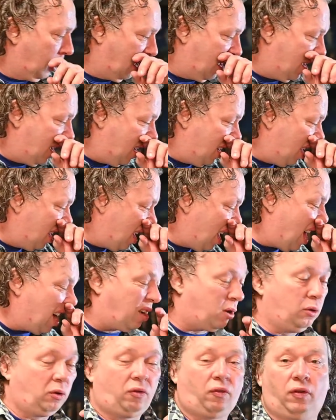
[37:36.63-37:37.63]
I
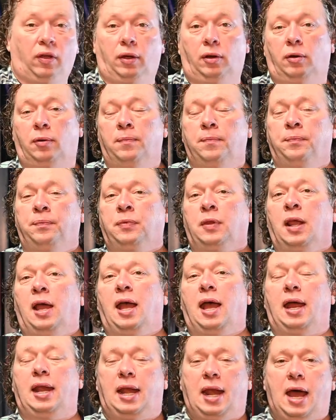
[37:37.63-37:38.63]
could fill,
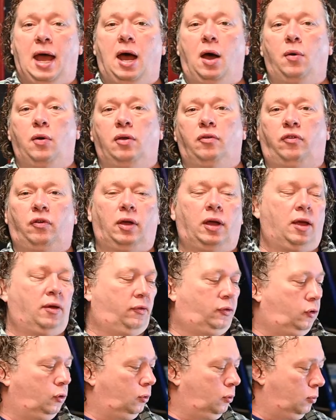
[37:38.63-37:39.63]
and now if
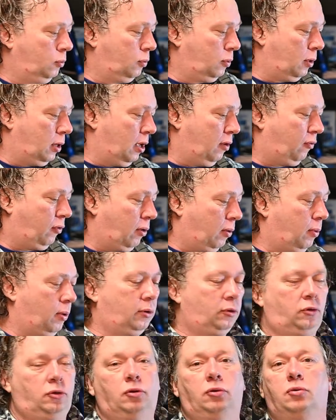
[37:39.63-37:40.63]
I
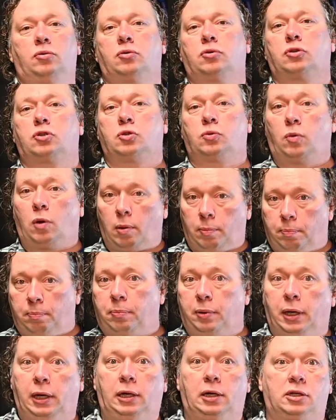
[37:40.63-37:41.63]
want to swap
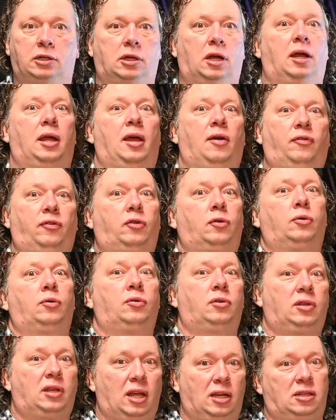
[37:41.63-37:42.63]
breeders, I have to
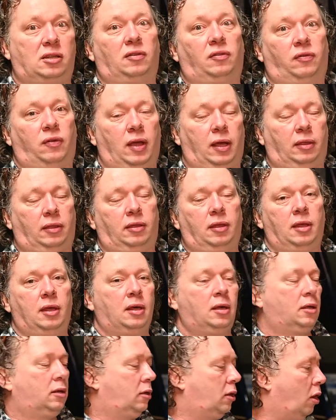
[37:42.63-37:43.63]
disinfect
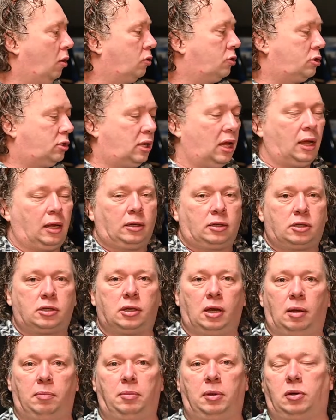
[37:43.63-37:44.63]
those
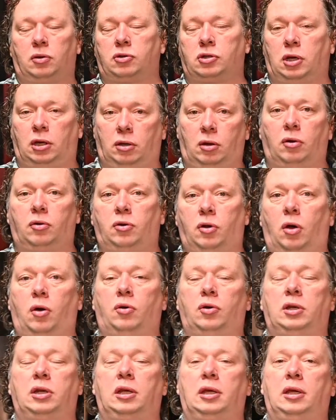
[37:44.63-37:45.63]
tanks because I don't
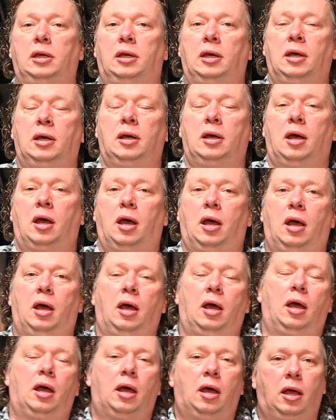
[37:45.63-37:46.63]
know
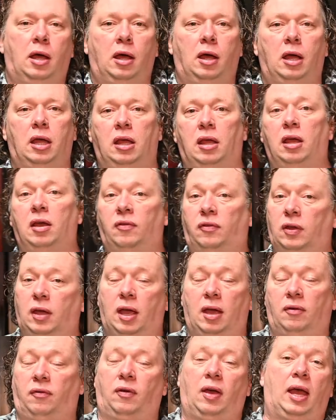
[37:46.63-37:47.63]
if they
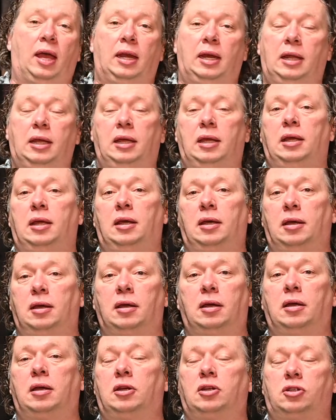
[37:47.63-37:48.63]
have any
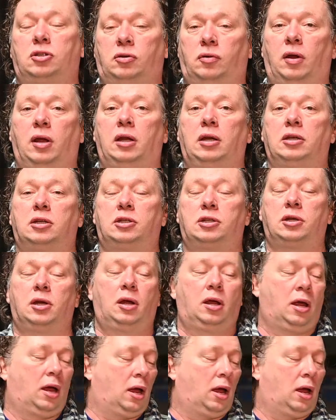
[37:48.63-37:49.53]
strange